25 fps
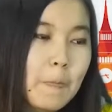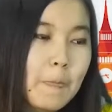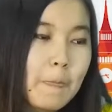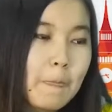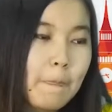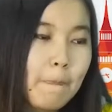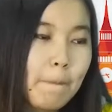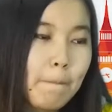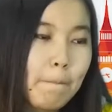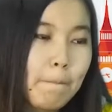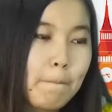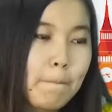
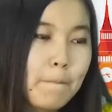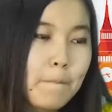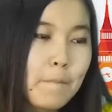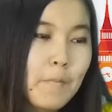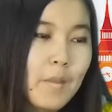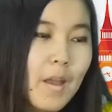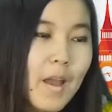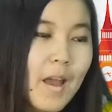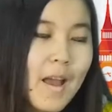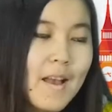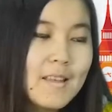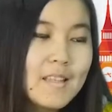
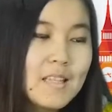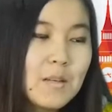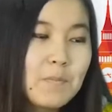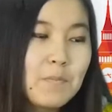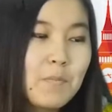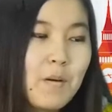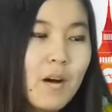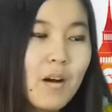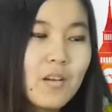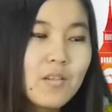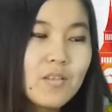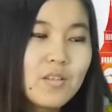has a
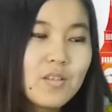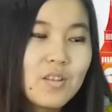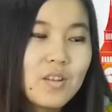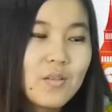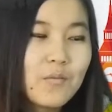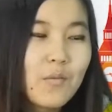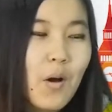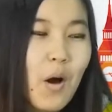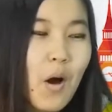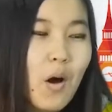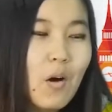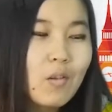
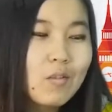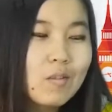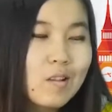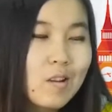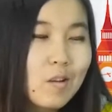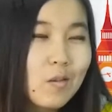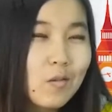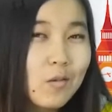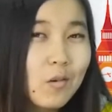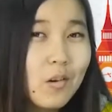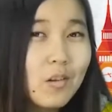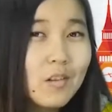positive
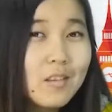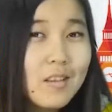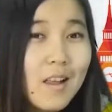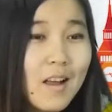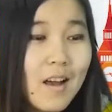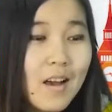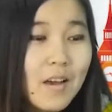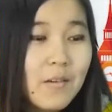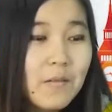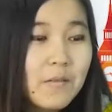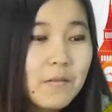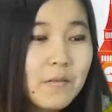outlook on
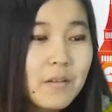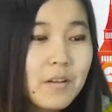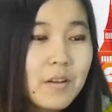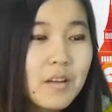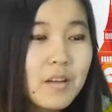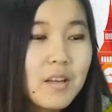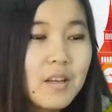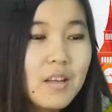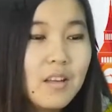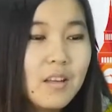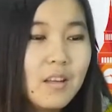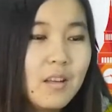life,
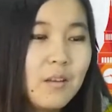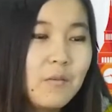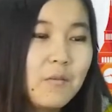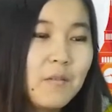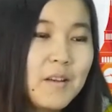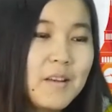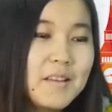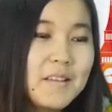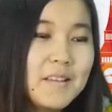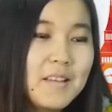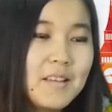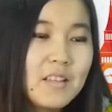he
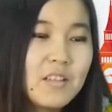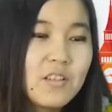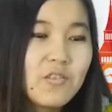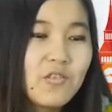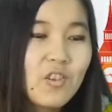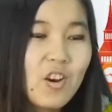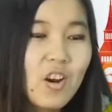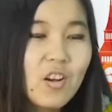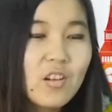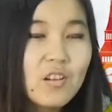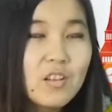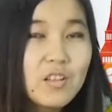faced his
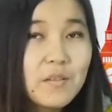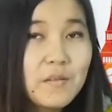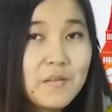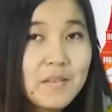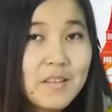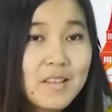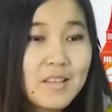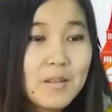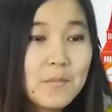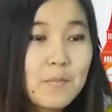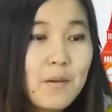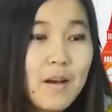struggles with
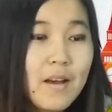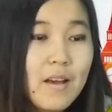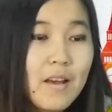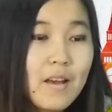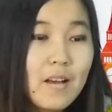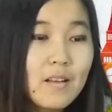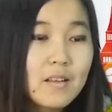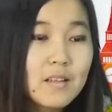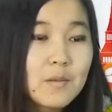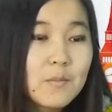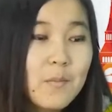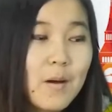a
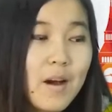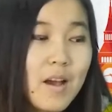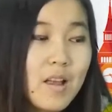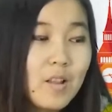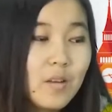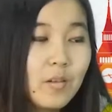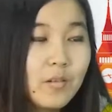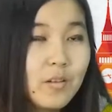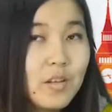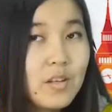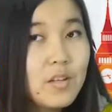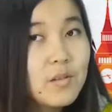smile
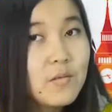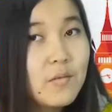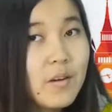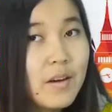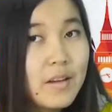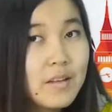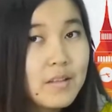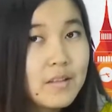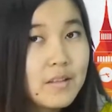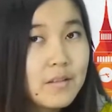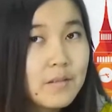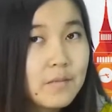on his
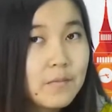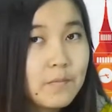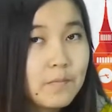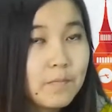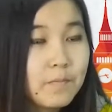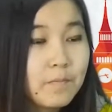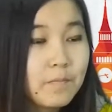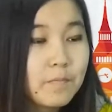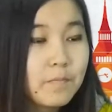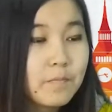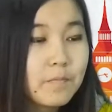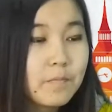face.
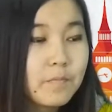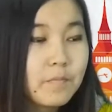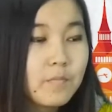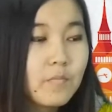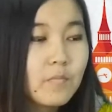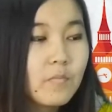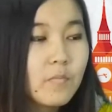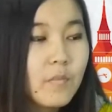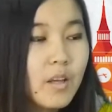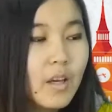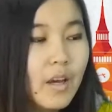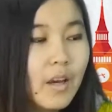
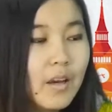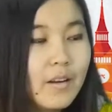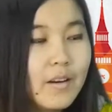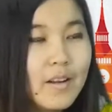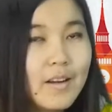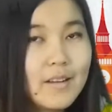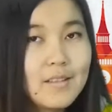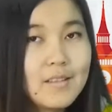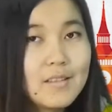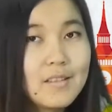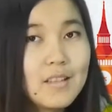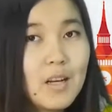Okay,
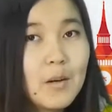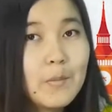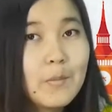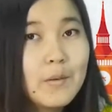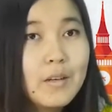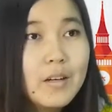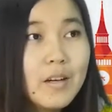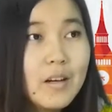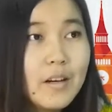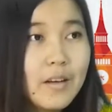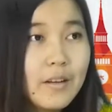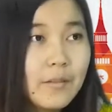next,
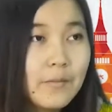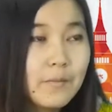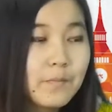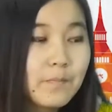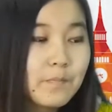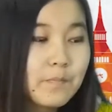number 9.